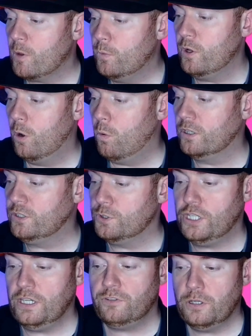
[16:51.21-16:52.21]
We all want to
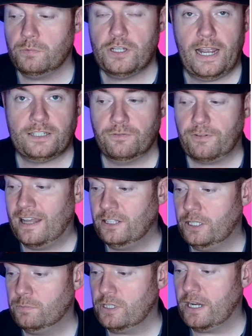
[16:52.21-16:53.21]
achieve the objective, and
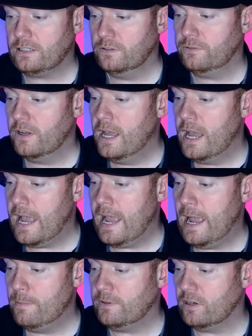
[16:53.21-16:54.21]
the objective,
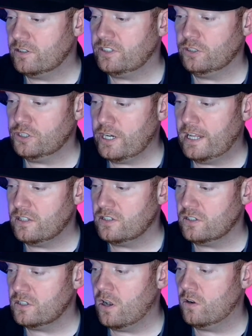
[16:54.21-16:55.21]
there are still
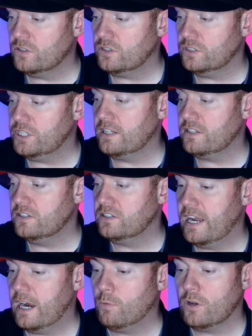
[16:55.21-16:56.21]
chances. As long as there are chances
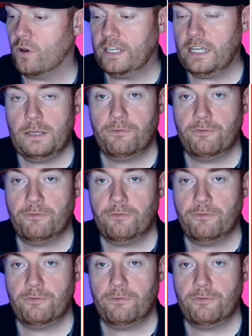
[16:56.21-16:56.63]
there, we're going to keep